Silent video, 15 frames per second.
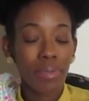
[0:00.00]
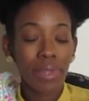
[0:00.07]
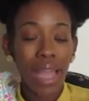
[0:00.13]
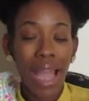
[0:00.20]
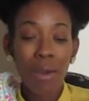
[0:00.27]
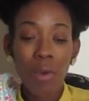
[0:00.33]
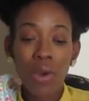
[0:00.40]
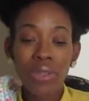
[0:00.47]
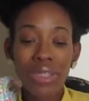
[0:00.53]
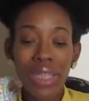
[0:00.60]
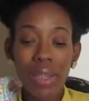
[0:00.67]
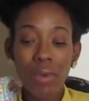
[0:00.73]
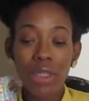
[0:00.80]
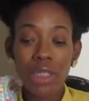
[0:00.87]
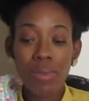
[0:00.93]
I won't say
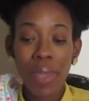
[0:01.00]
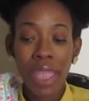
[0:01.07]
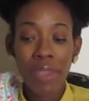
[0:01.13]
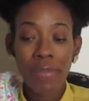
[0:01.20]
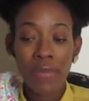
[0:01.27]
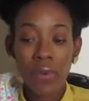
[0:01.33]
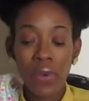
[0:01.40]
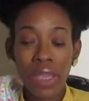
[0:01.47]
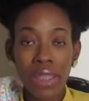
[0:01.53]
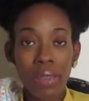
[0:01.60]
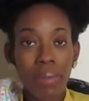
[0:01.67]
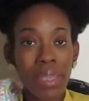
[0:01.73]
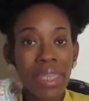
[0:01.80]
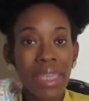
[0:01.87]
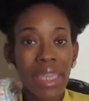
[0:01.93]
it was painful in the
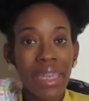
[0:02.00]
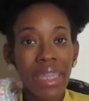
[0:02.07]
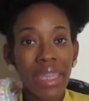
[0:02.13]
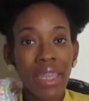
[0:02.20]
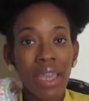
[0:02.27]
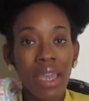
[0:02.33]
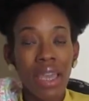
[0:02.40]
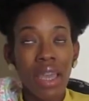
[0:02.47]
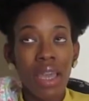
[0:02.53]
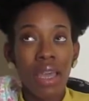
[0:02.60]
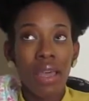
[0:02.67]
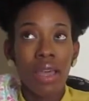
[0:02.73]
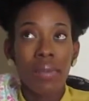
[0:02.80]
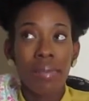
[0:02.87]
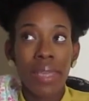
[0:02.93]
beginning,
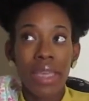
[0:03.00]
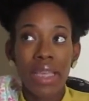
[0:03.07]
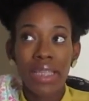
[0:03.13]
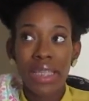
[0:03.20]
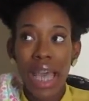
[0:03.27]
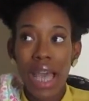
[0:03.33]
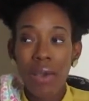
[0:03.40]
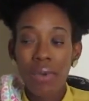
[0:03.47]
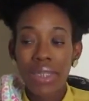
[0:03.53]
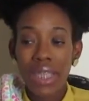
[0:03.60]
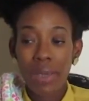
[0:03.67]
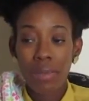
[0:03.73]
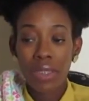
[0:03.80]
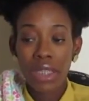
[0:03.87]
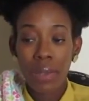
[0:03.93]
because I was
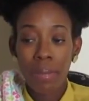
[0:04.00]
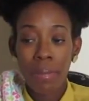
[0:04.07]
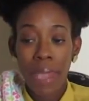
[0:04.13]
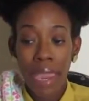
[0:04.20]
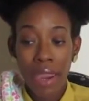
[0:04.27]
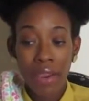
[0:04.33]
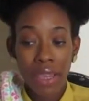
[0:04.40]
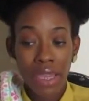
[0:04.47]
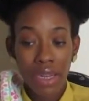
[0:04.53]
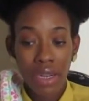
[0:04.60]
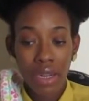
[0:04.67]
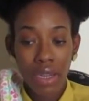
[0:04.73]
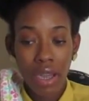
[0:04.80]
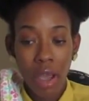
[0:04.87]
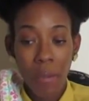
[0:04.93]
able to bear it
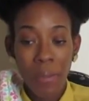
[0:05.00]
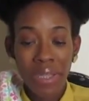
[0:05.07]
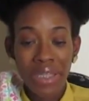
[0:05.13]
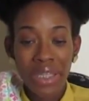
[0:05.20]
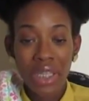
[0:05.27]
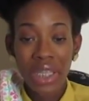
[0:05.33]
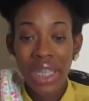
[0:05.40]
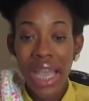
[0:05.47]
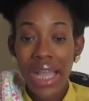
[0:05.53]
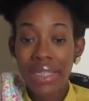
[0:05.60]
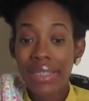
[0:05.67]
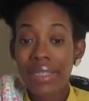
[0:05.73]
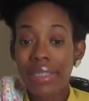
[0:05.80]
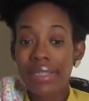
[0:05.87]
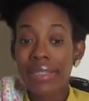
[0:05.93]
up until it
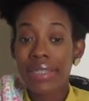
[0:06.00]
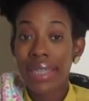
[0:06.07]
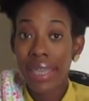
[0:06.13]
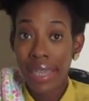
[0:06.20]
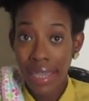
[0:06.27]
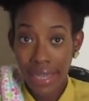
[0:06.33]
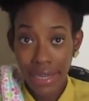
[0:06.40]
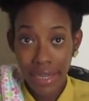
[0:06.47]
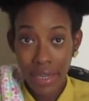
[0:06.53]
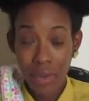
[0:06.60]
got to 10.